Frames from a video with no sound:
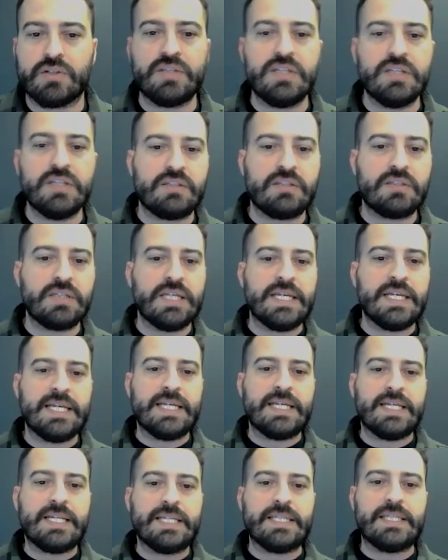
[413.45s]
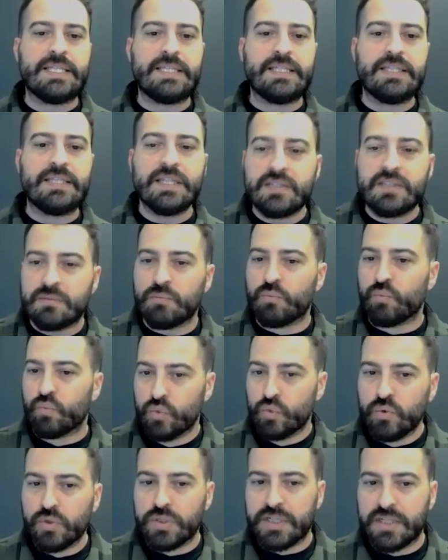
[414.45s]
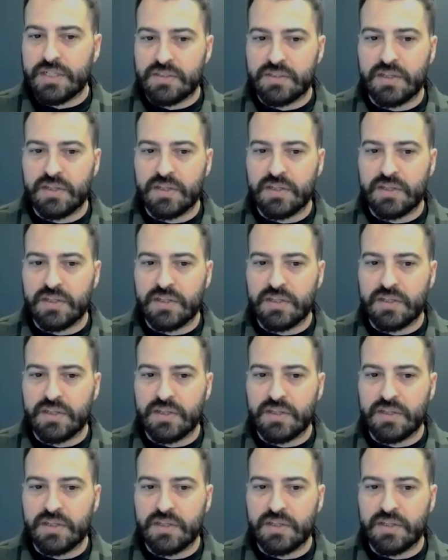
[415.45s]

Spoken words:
This ruling is